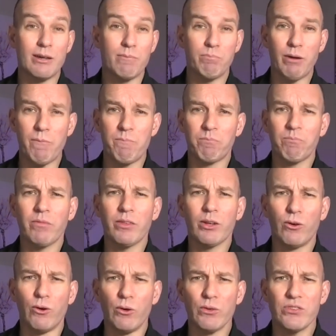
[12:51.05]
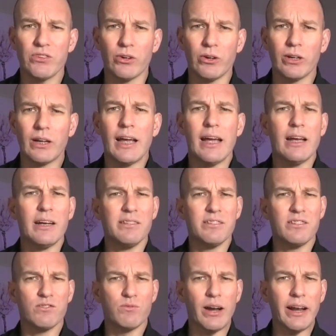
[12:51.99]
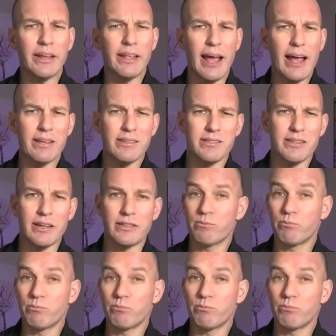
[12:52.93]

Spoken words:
but also stranded assets